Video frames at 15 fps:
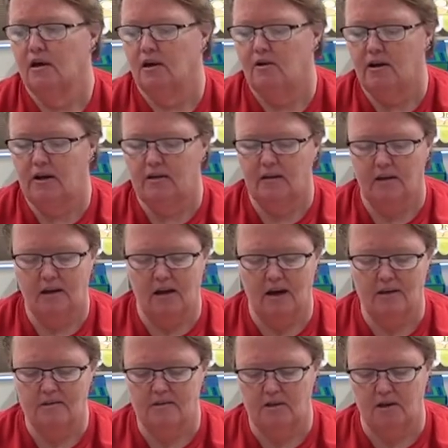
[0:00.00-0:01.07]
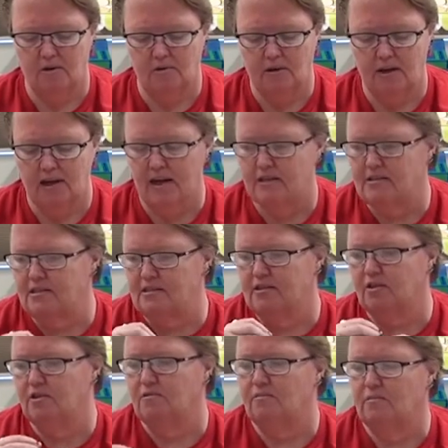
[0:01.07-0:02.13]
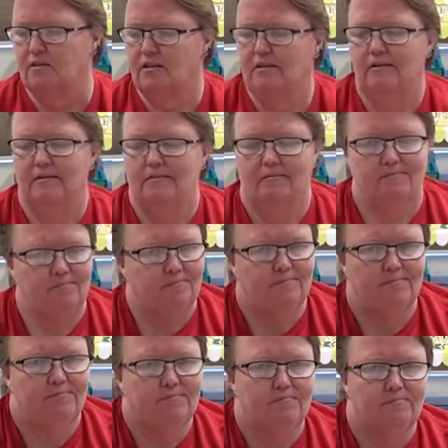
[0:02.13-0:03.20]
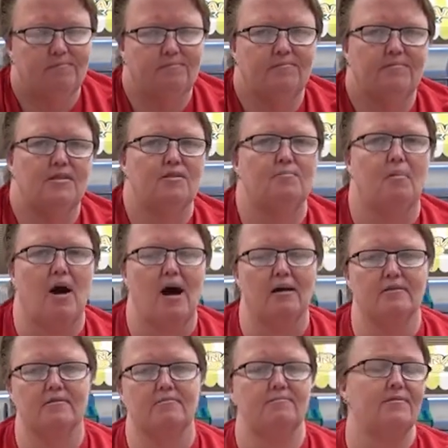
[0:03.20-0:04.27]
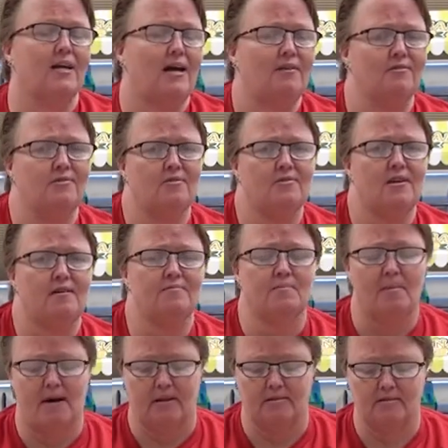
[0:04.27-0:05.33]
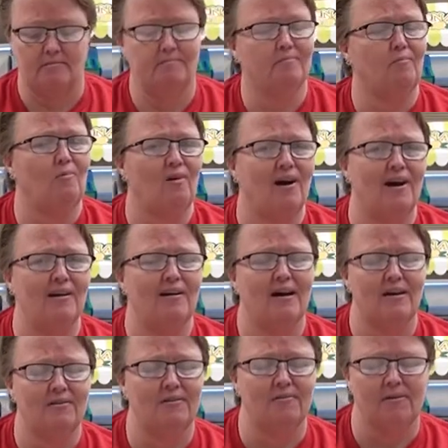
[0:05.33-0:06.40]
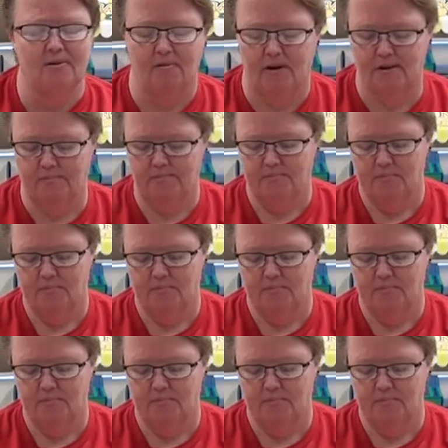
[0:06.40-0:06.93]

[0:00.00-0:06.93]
Alright, also he has these little spots. Dinosaurs have spots. Why? I don't know why.